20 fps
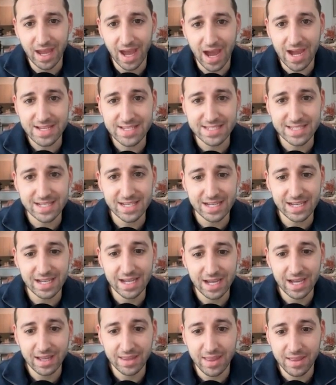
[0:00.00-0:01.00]
I see
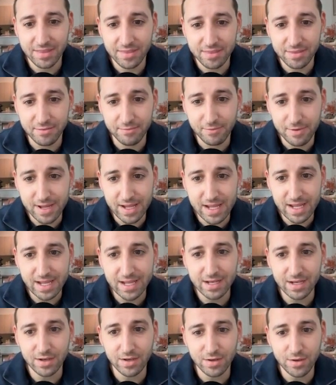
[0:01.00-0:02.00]
the
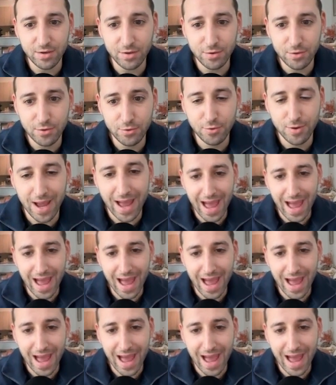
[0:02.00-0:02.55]
3 new